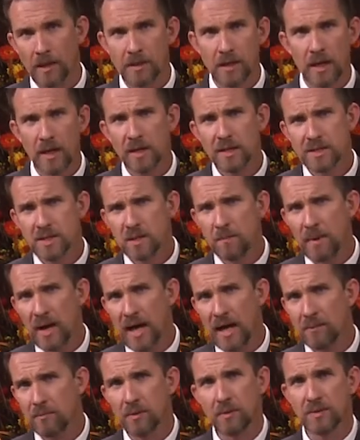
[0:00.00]
Does the
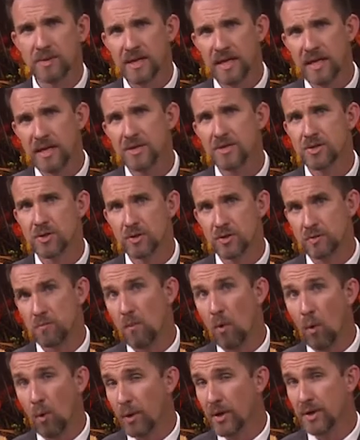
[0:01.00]
Bible teach there's
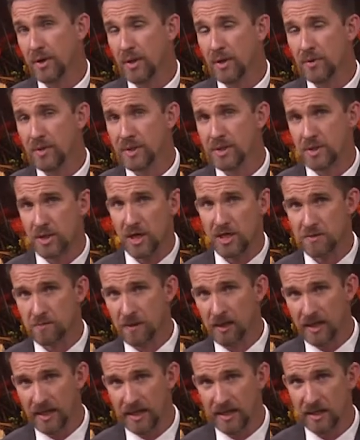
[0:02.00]
more to do than just
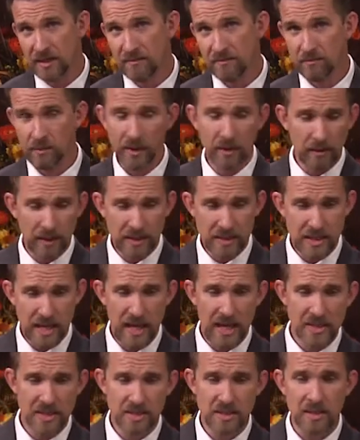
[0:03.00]
believe? Well, let's
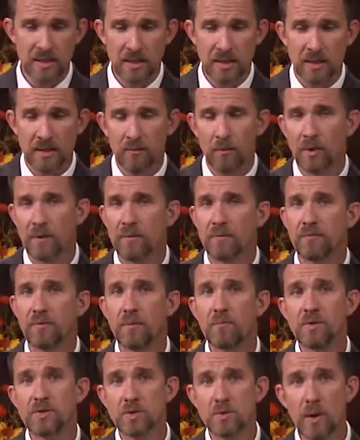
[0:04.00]
ask what,
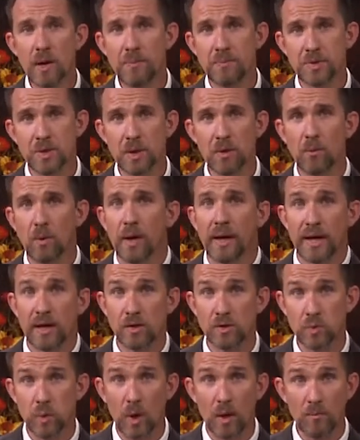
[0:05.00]
from the Scripture what
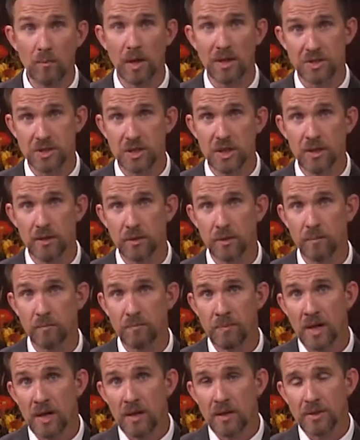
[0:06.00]
else one must do.
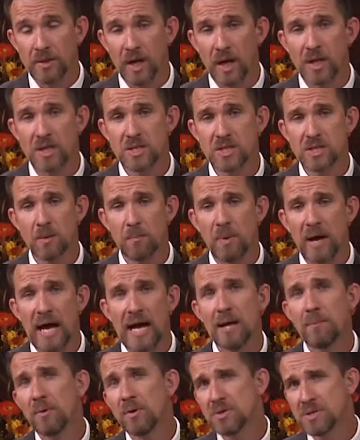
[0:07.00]
Does the
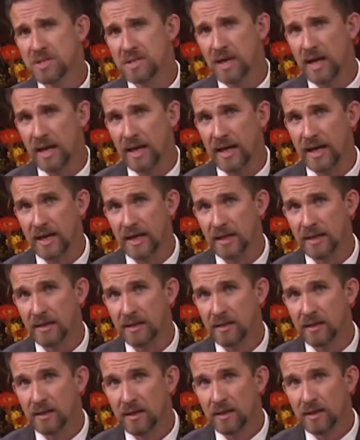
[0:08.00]
Bible say
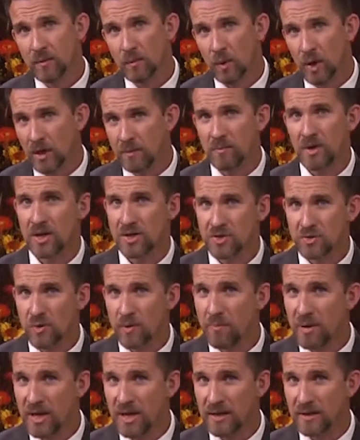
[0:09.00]
one must
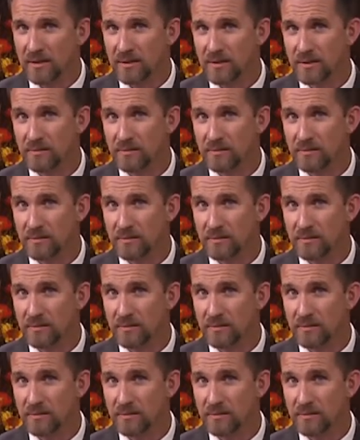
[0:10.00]
repent?